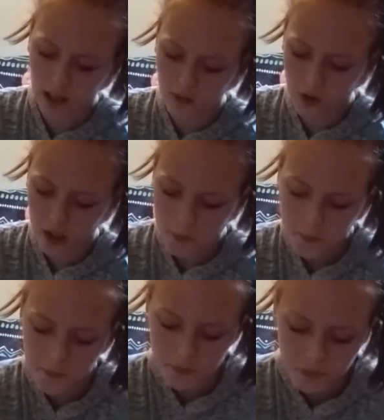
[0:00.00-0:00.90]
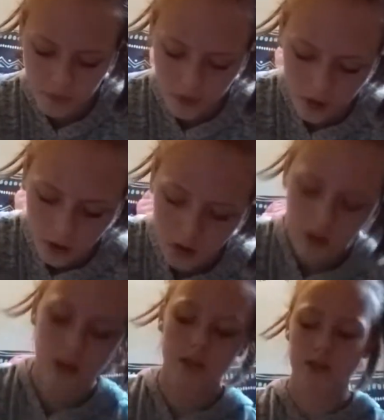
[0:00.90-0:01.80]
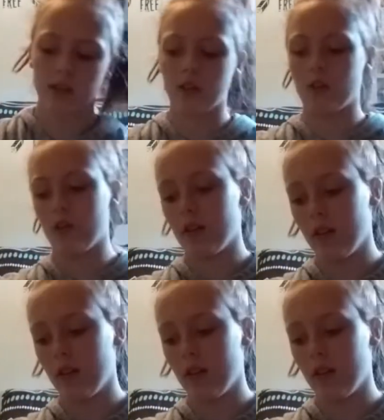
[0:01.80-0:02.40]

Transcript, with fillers: gave you them. So